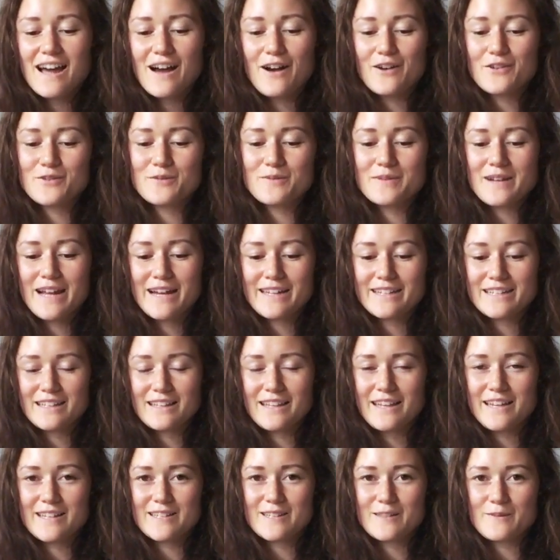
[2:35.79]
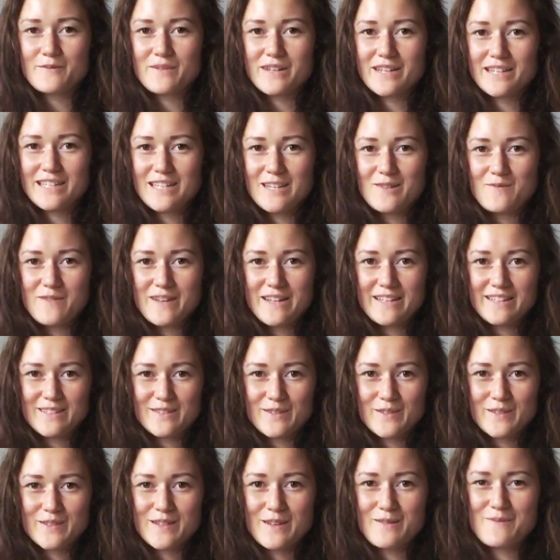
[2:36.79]
I'll normally add in like some kidney
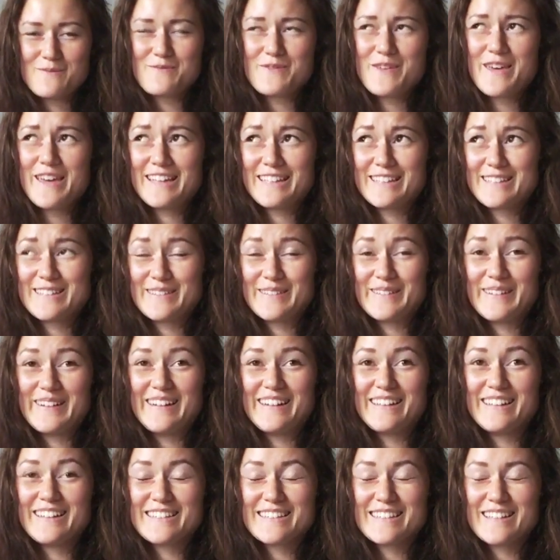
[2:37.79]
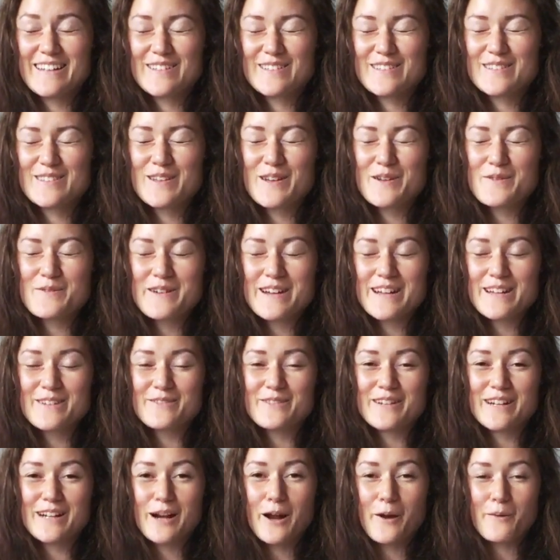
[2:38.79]
beans or something to it. It sounds so
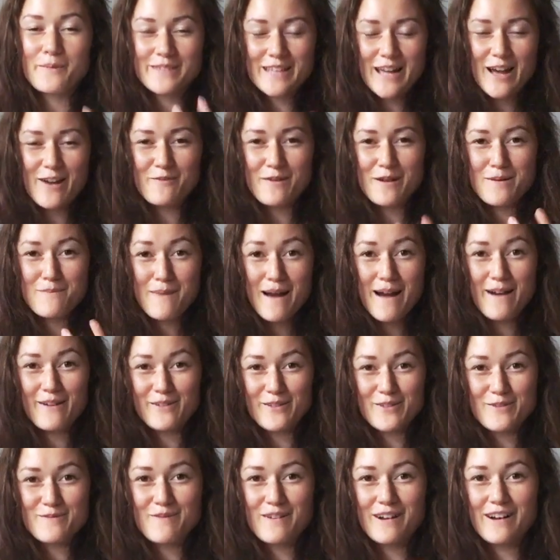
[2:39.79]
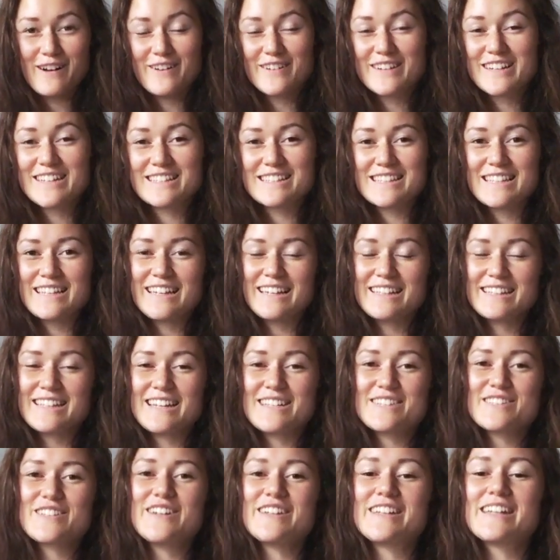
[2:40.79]
weird when it comes out of my mouth, but honestly, it
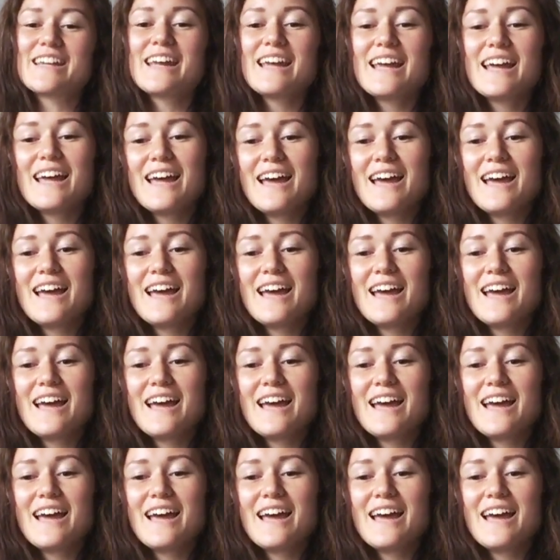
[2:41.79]
tastes good.